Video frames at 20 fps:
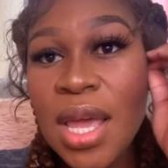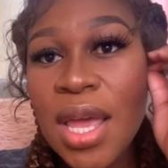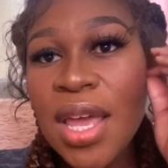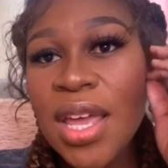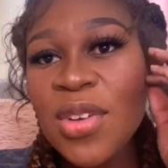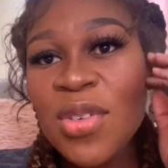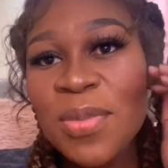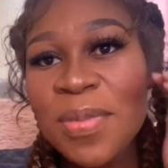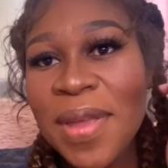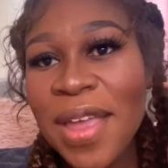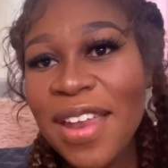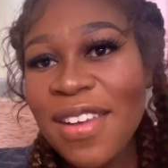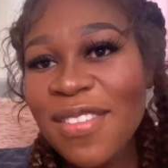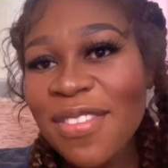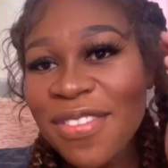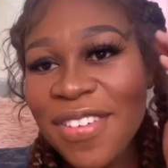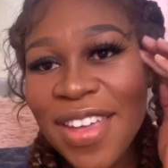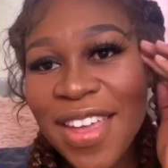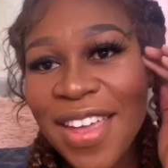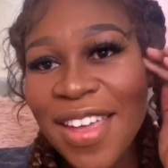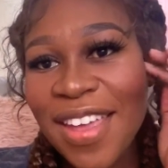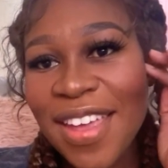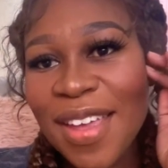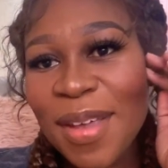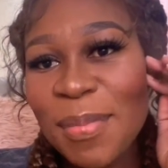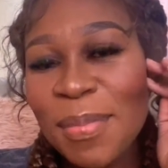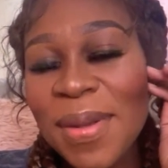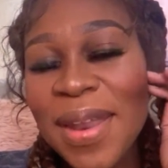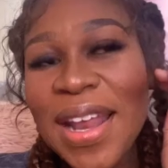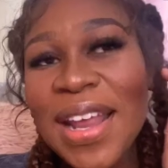it would be
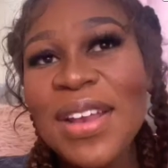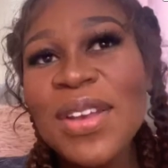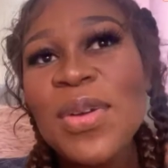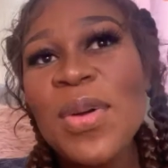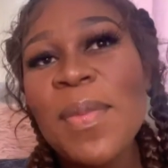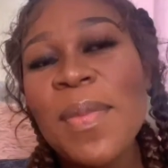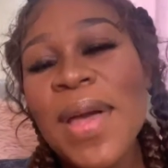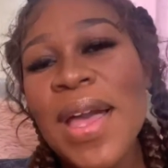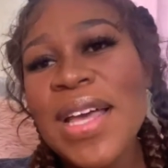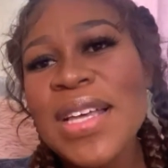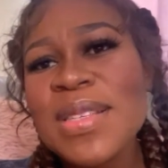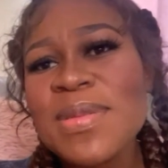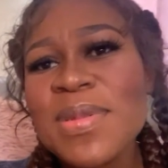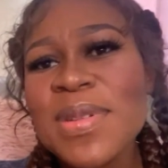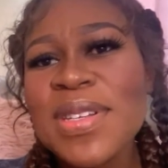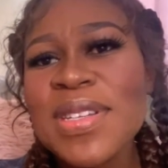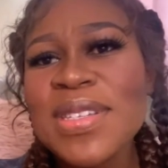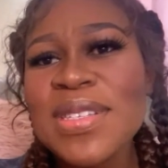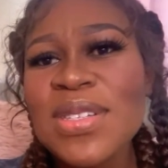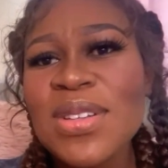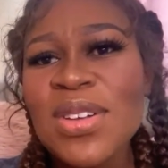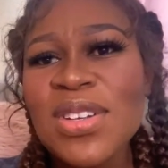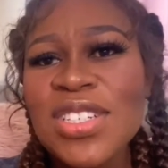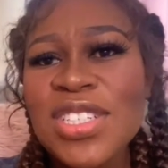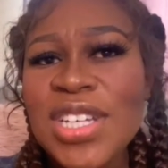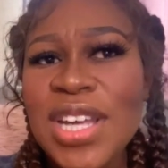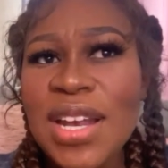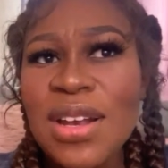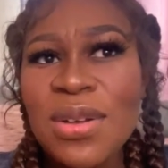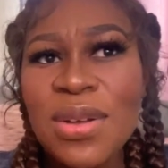unfair. But I know my husband is not
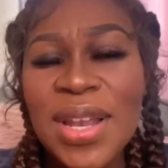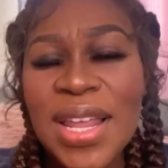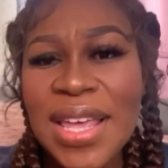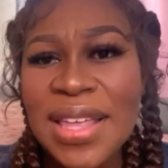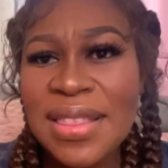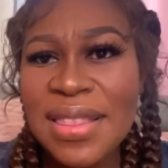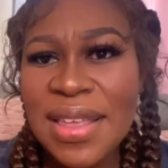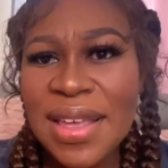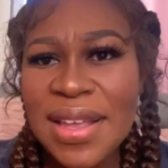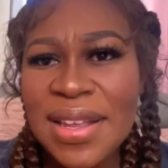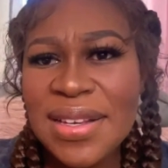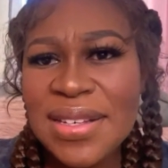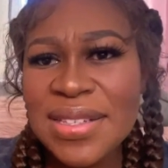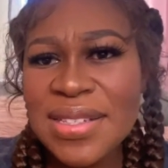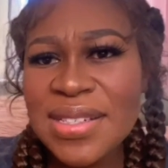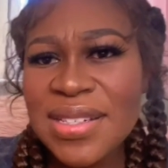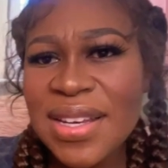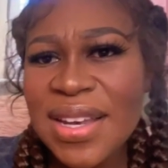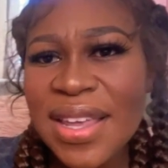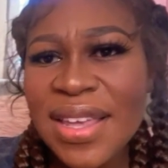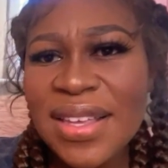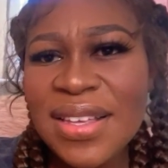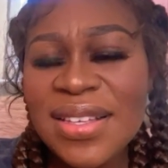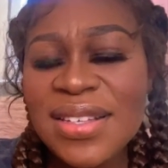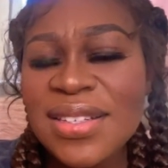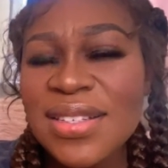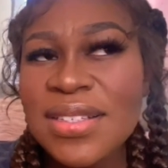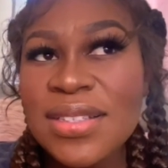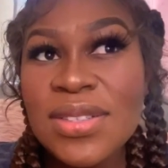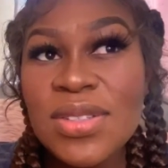shallow like that. Like,
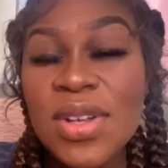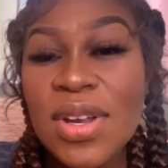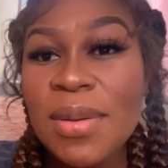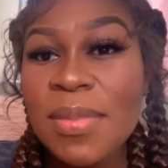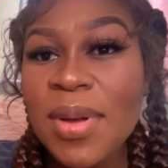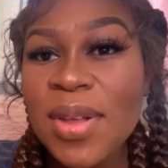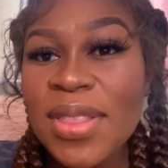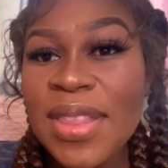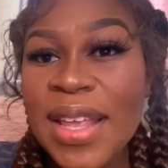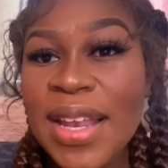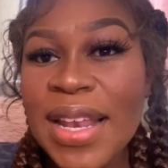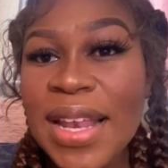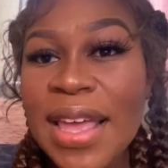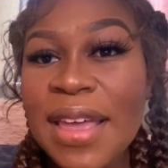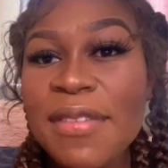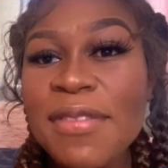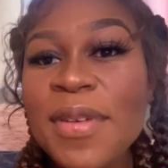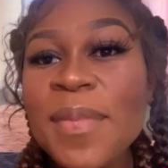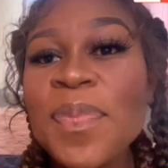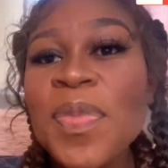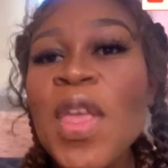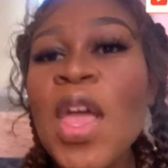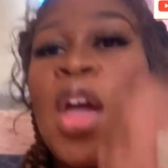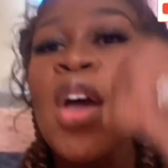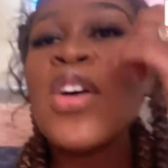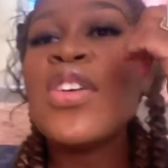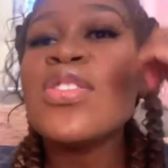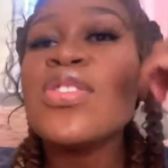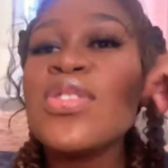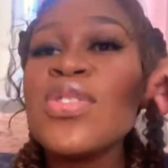he's not about that life.
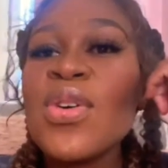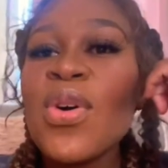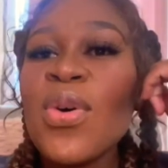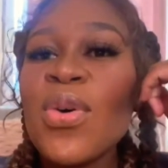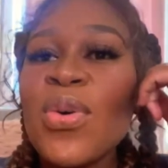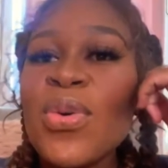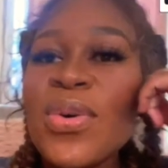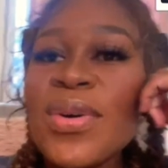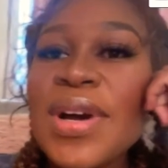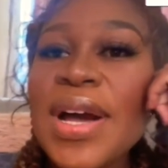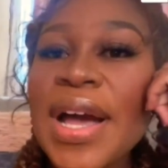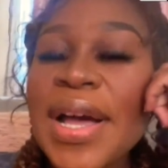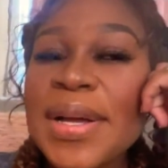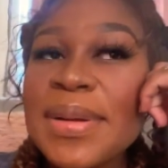So,